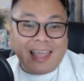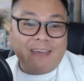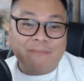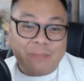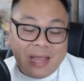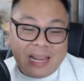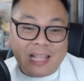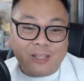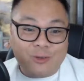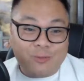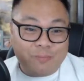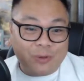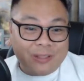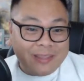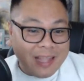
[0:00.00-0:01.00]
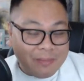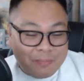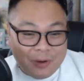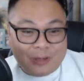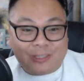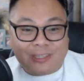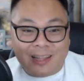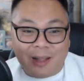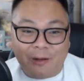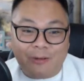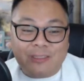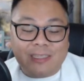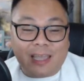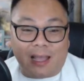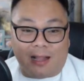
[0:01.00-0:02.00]
have money put that person in a
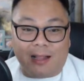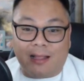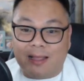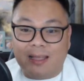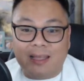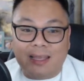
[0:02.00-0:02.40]
hotel.